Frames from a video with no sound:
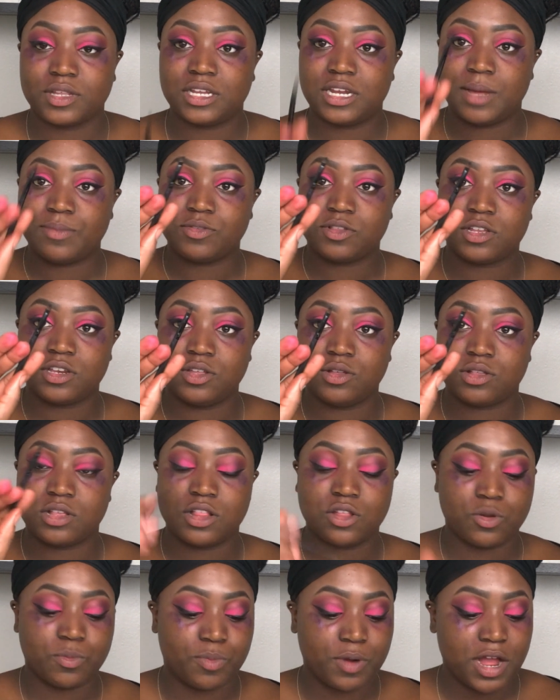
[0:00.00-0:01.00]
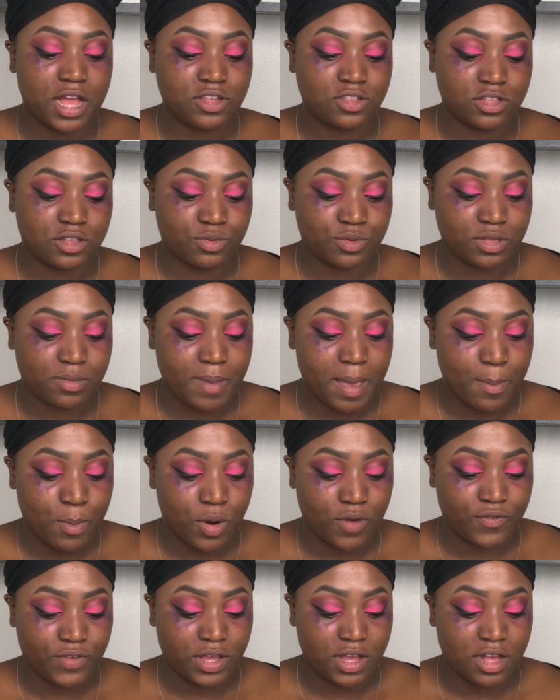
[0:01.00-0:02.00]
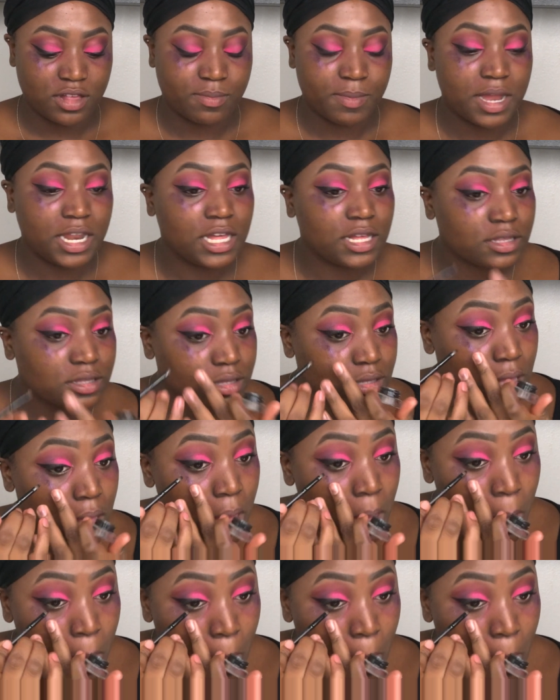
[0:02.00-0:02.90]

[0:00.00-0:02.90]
And I'm just going to use a little brush. This one's by Morphe Cosmetics.